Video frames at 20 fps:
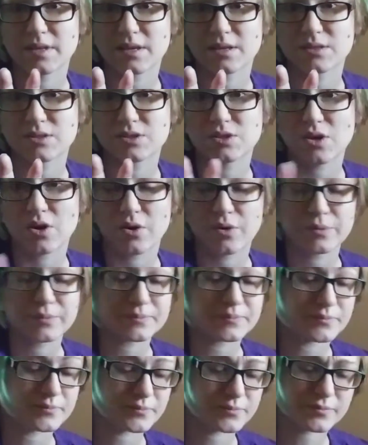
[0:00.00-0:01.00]
So,
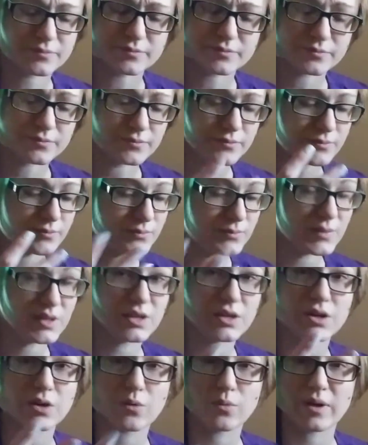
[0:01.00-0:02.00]

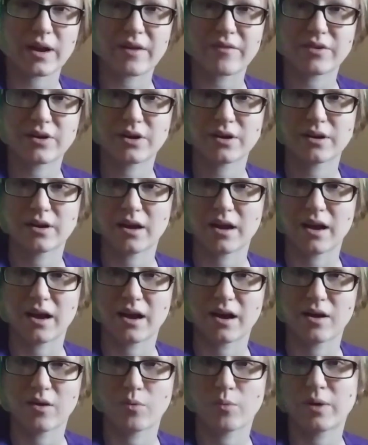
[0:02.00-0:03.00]
you know,
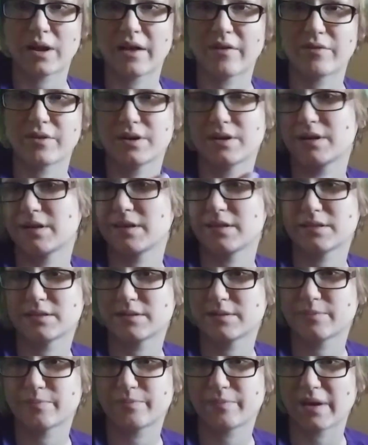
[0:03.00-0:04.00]
whatever
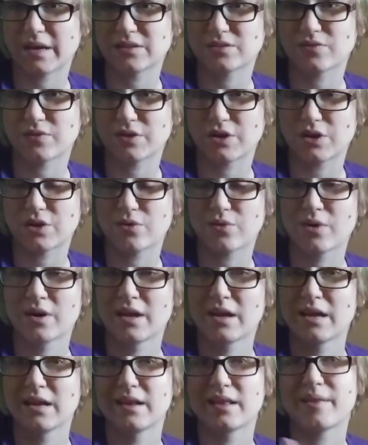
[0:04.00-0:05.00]
is best for you.
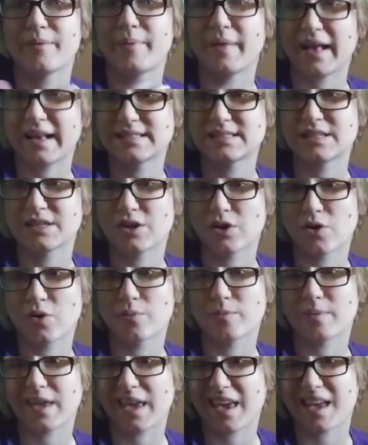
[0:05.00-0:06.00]
The plastic
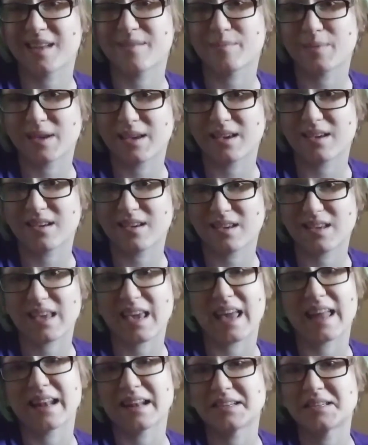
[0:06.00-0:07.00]
comb can
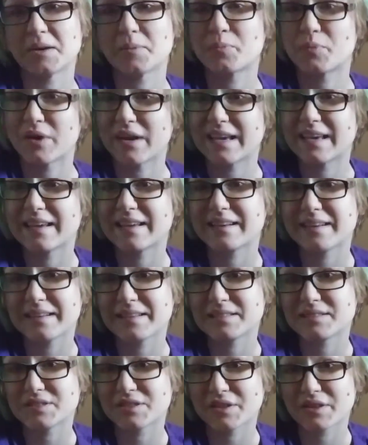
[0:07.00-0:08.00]
end up breaking
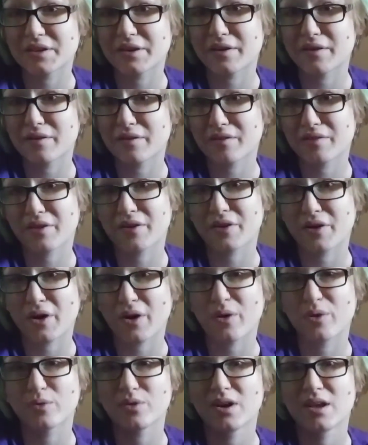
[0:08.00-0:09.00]
into their
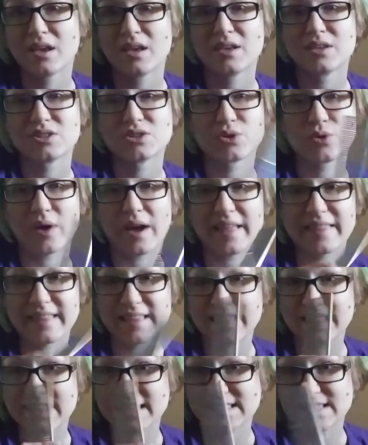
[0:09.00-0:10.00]
coat. So I
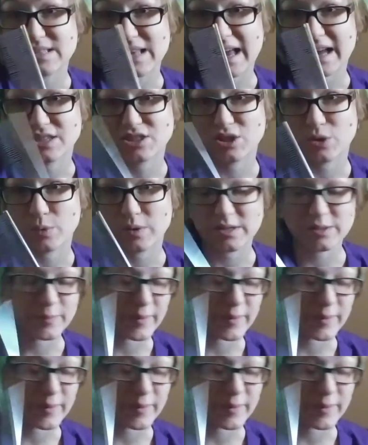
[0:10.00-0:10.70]
think this actually works